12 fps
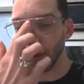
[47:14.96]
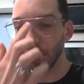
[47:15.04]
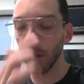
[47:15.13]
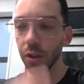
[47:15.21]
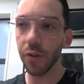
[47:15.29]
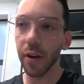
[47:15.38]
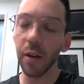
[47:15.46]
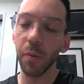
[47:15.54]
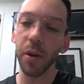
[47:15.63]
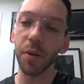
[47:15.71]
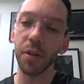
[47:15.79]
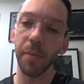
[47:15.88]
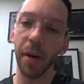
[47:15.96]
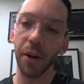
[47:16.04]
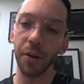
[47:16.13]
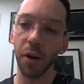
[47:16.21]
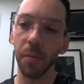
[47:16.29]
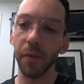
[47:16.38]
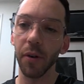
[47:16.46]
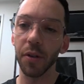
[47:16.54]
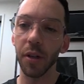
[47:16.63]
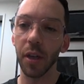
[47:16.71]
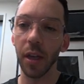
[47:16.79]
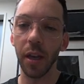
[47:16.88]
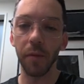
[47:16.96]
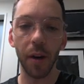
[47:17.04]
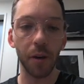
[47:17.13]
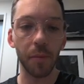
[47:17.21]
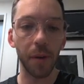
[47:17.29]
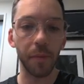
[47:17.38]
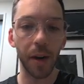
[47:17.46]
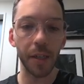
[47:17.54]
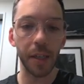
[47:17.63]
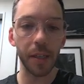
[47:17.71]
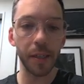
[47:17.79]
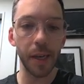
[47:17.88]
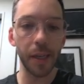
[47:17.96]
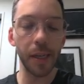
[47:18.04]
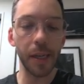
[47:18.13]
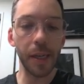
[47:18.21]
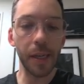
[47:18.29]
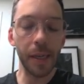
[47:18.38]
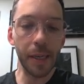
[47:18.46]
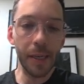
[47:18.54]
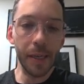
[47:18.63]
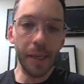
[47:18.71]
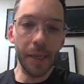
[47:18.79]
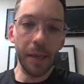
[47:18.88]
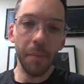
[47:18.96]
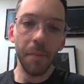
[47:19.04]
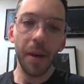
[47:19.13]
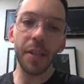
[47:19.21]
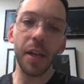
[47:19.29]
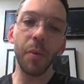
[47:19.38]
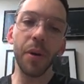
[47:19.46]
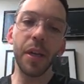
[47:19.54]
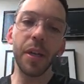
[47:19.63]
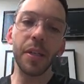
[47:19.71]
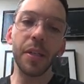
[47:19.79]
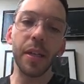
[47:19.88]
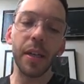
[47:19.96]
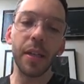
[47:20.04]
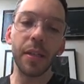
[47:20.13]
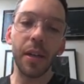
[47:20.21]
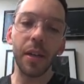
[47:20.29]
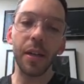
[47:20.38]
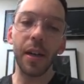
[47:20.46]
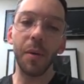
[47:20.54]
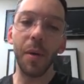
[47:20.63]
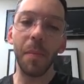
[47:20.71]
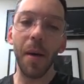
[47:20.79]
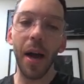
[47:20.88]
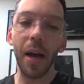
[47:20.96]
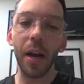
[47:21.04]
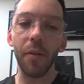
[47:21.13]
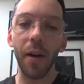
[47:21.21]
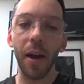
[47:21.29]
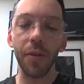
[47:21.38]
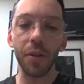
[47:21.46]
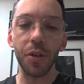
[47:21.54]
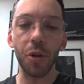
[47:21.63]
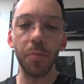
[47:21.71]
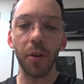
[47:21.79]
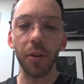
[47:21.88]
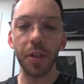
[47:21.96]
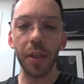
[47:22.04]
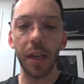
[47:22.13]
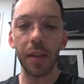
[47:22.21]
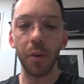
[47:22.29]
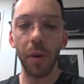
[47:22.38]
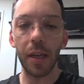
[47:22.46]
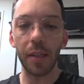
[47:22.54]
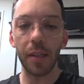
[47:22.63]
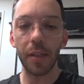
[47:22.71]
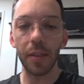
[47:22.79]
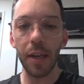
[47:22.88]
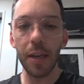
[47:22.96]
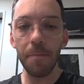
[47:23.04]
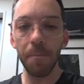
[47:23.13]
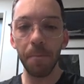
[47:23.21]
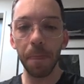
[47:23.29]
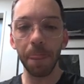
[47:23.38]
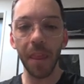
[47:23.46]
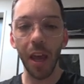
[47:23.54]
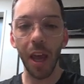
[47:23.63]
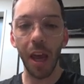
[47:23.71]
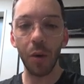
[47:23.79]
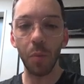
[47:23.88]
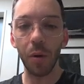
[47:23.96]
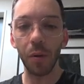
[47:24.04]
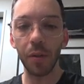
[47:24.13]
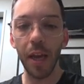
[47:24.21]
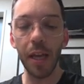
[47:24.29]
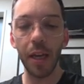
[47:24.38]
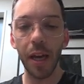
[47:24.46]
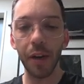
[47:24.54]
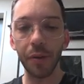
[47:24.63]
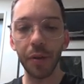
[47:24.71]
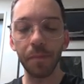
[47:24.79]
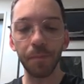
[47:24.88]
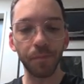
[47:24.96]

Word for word: Surgery. We use the microscope. I've got it sitting here right on my right-hand side. Basically what it is clinically we mark around the tumor on the skin that we can see, and we'll take it out